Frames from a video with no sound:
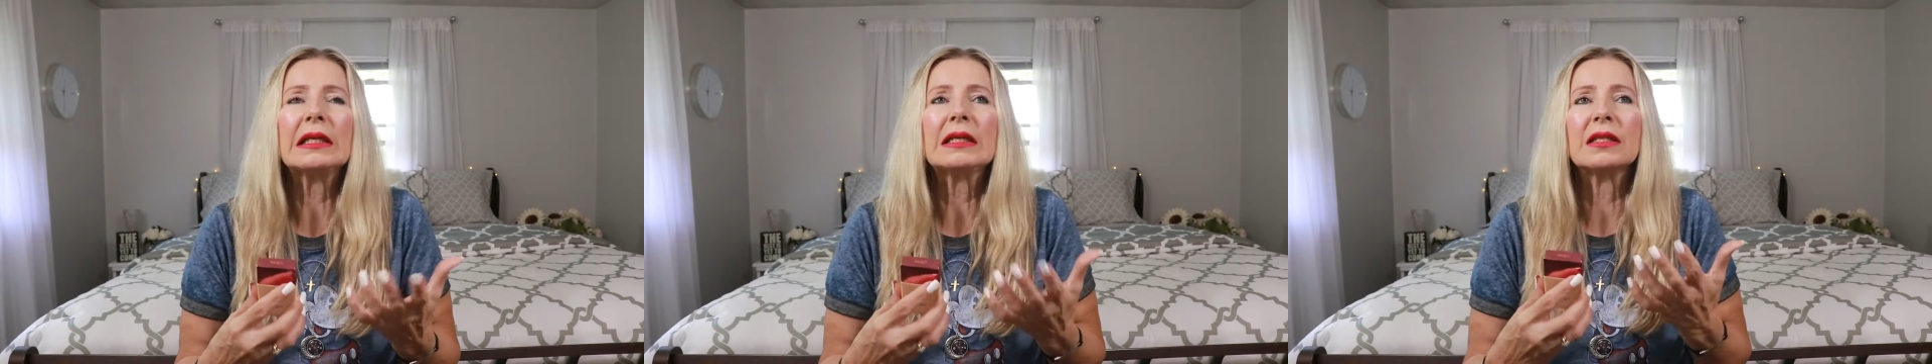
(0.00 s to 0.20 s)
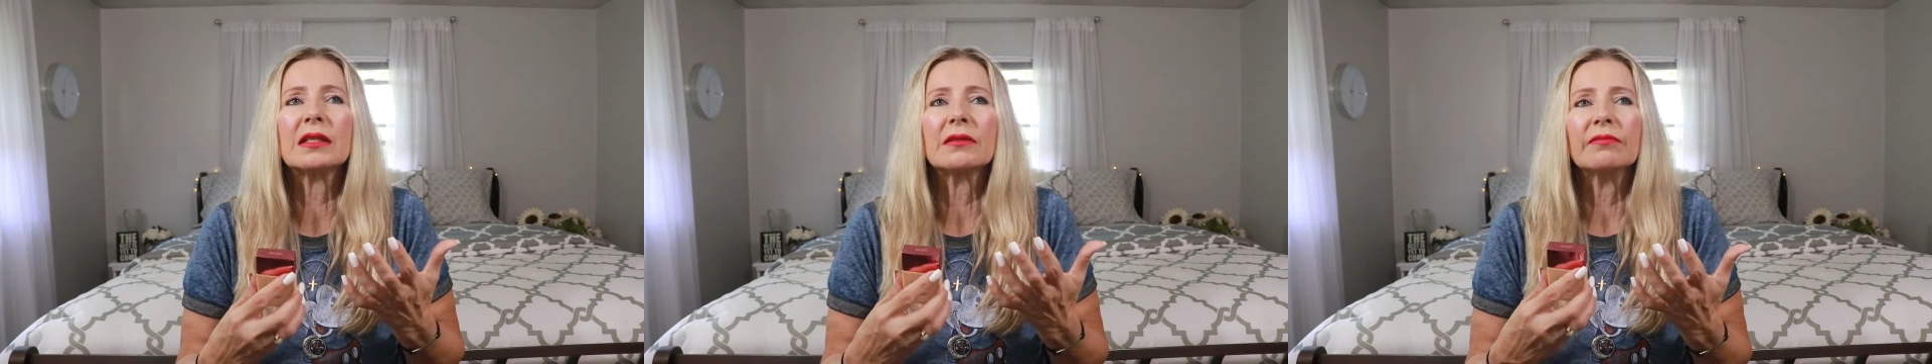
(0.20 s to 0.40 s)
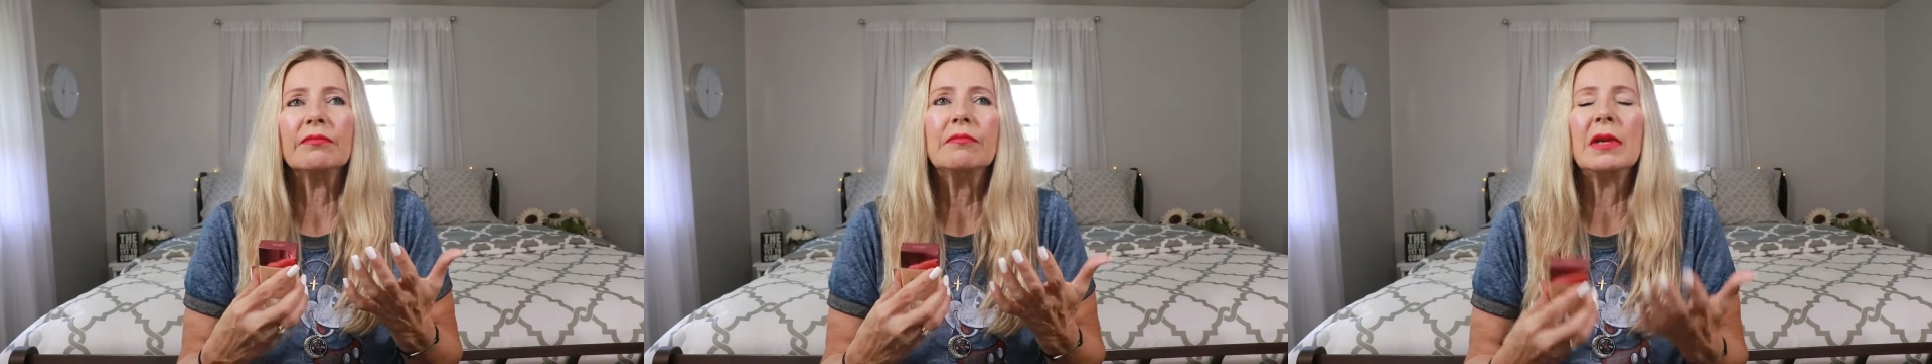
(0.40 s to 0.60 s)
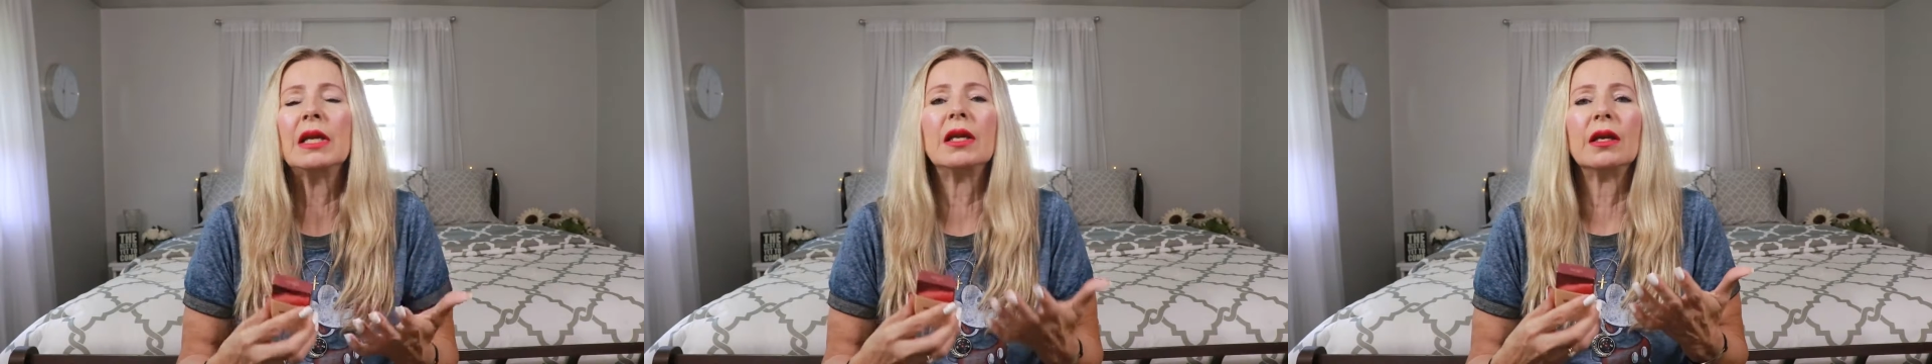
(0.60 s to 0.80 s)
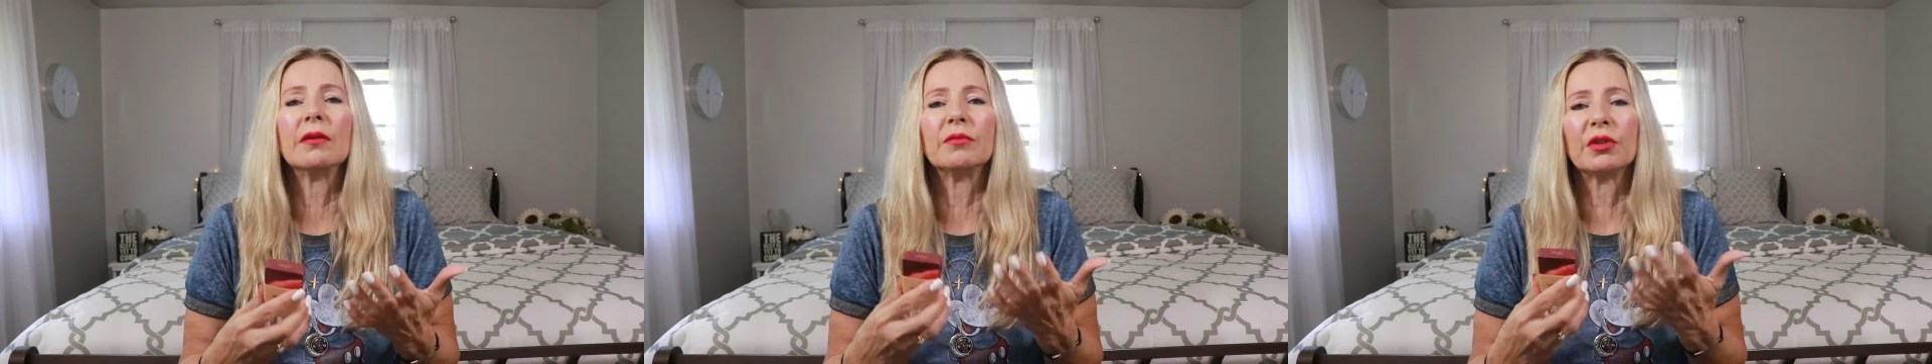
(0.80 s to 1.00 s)
least
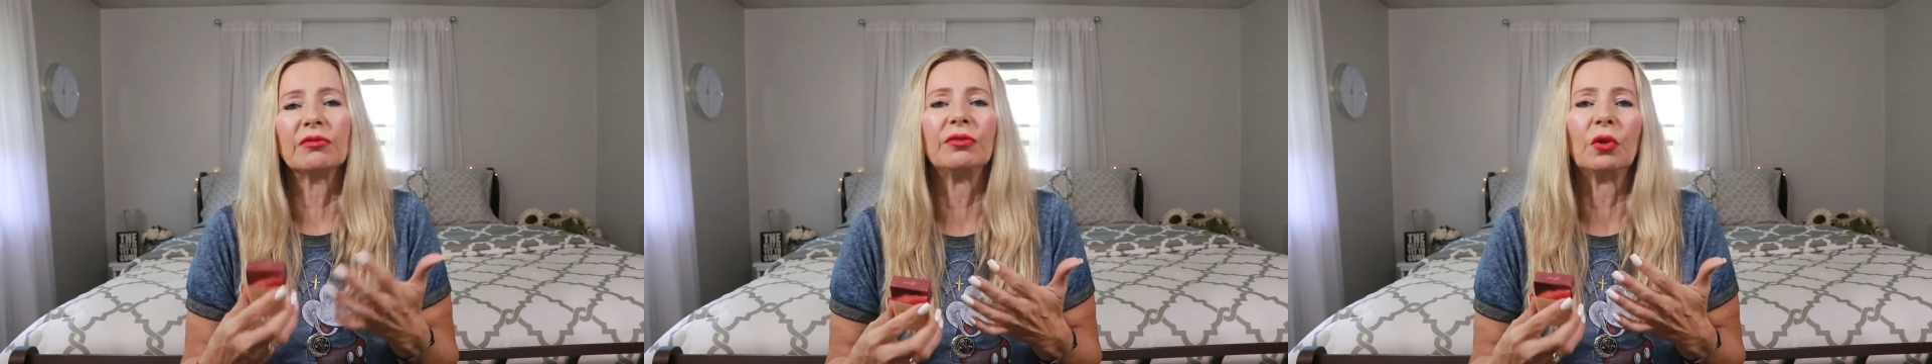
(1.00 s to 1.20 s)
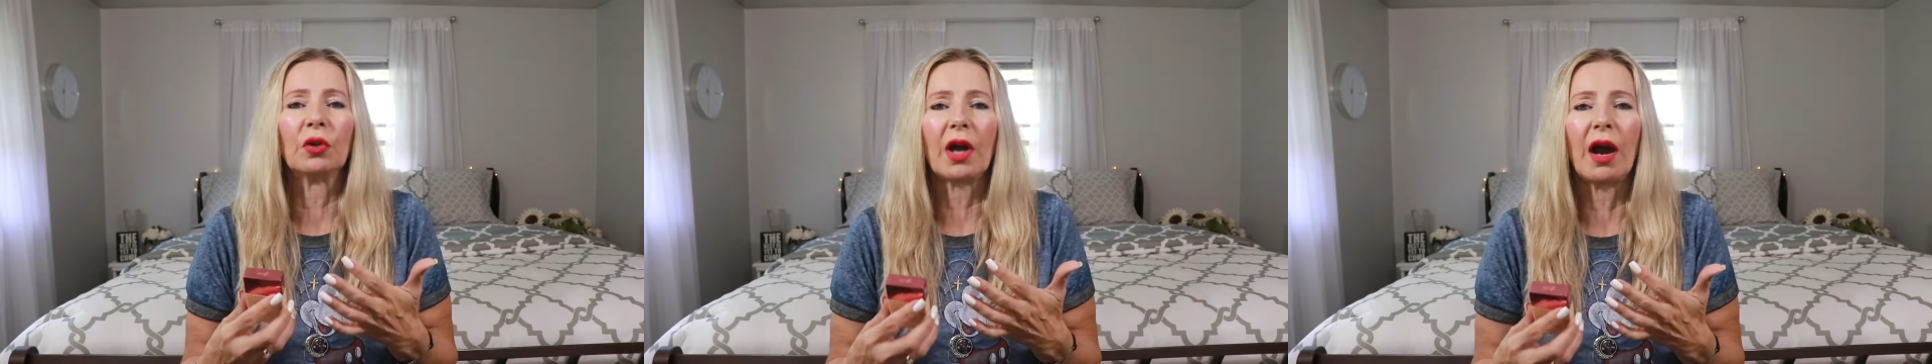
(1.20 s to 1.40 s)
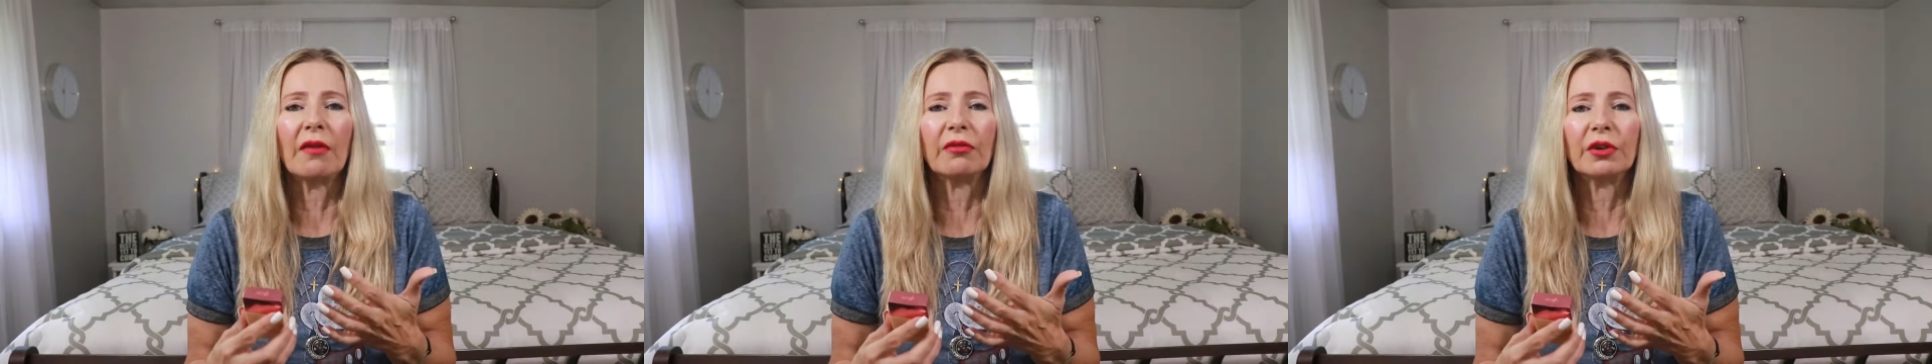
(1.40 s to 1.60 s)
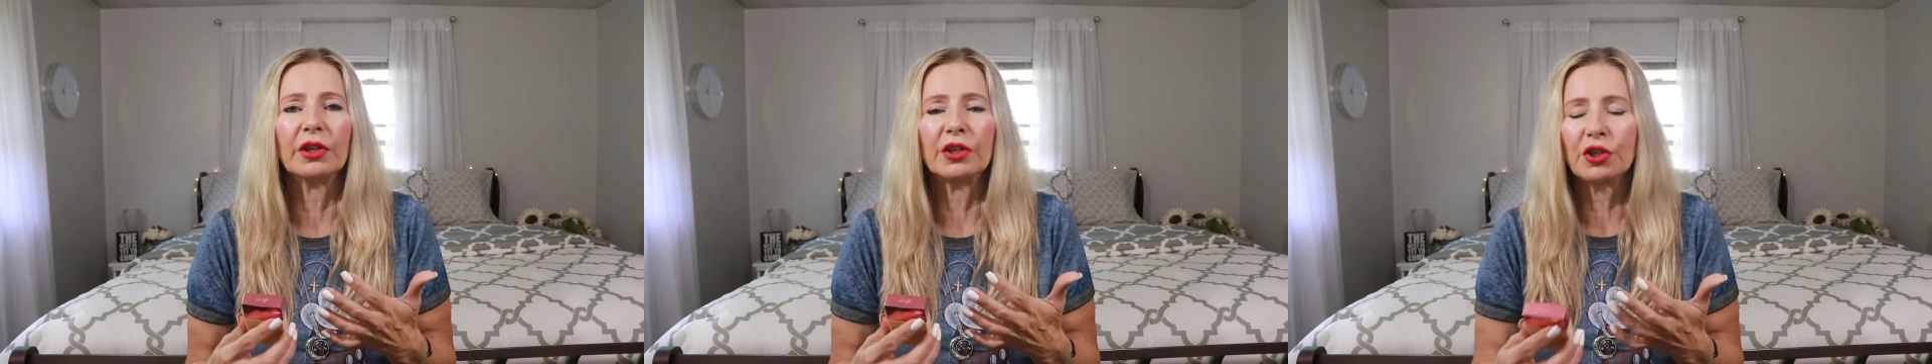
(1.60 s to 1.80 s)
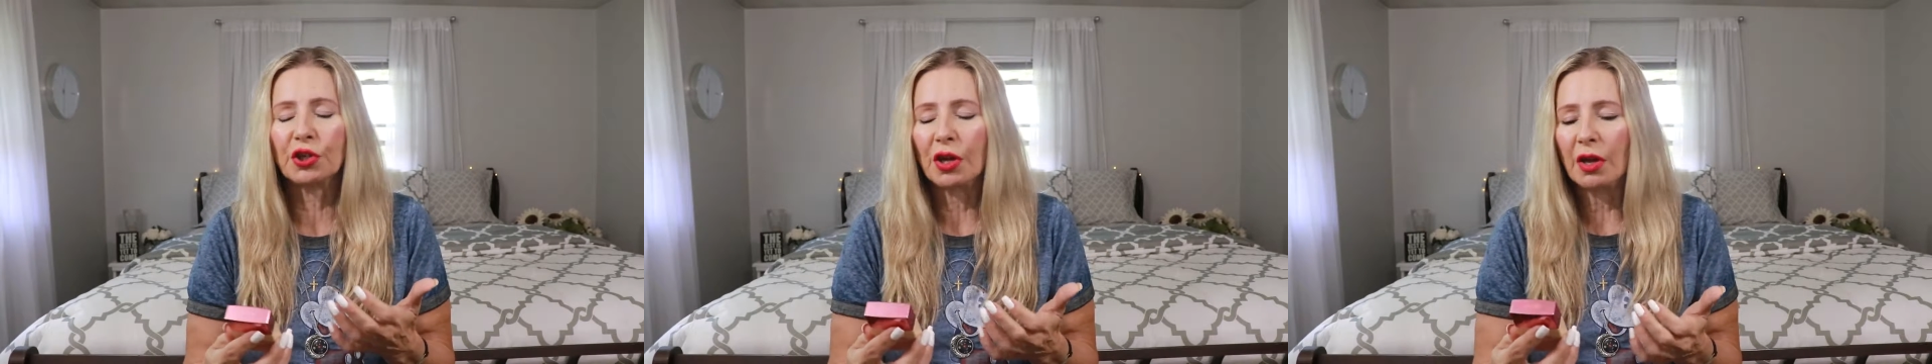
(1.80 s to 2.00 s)
medium to full
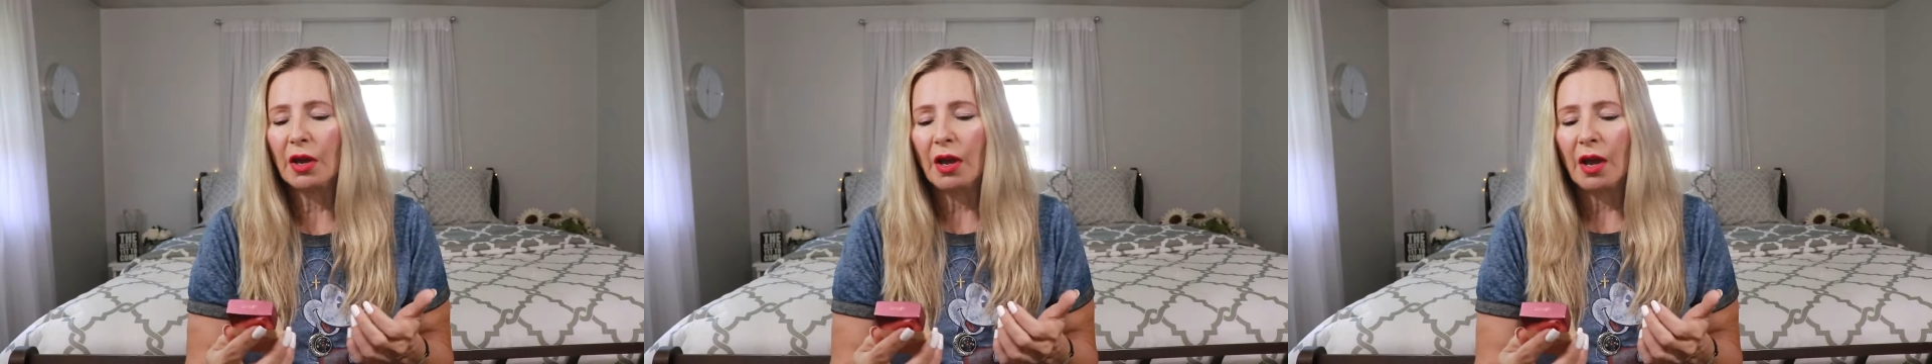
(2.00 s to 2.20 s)
coverage,